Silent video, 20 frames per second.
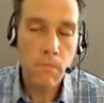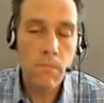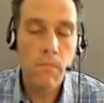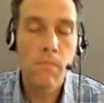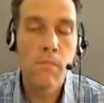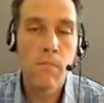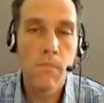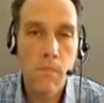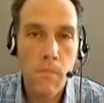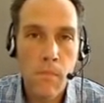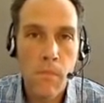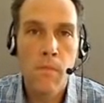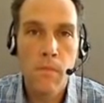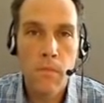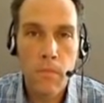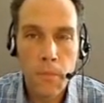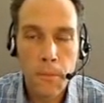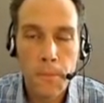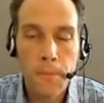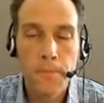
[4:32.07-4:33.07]

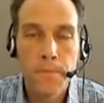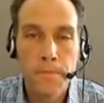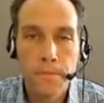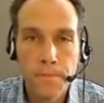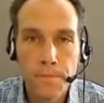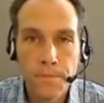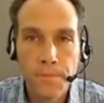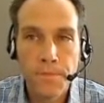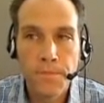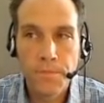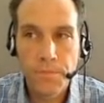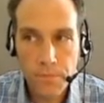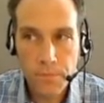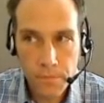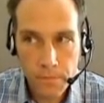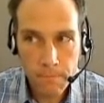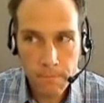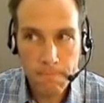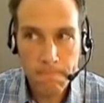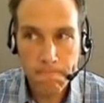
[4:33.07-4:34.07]

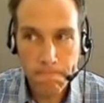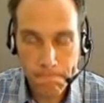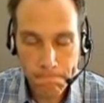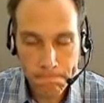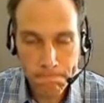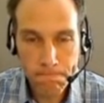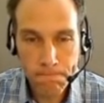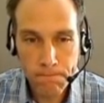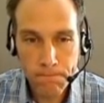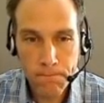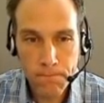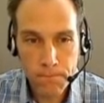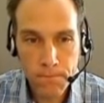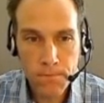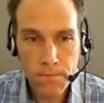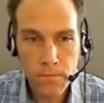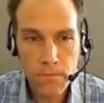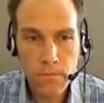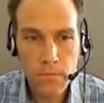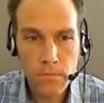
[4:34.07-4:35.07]

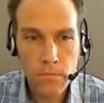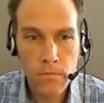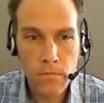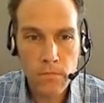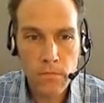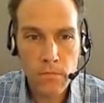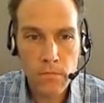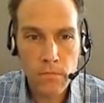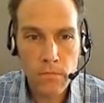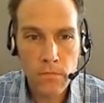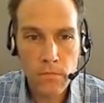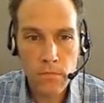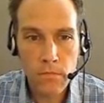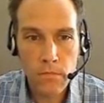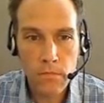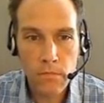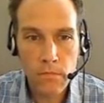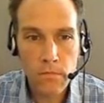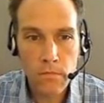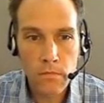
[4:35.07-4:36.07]

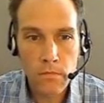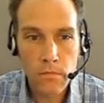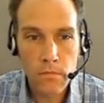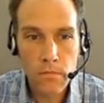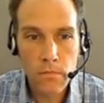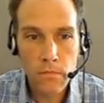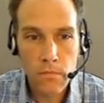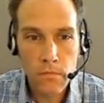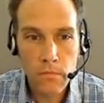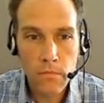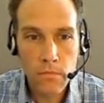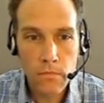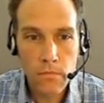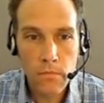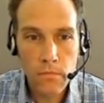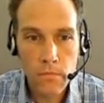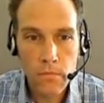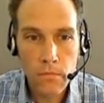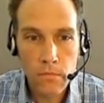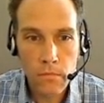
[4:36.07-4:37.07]

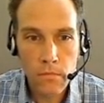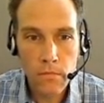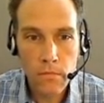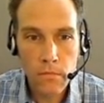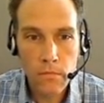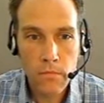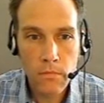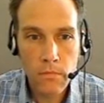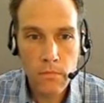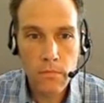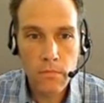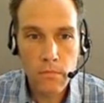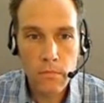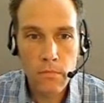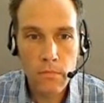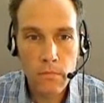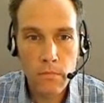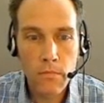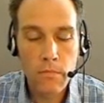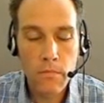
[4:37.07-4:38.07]

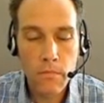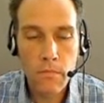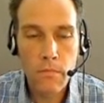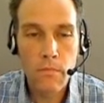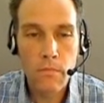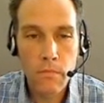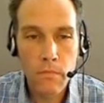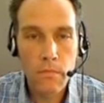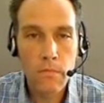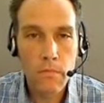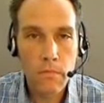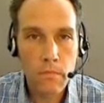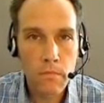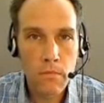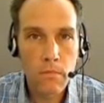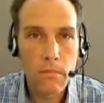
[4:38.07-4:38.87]
(silent)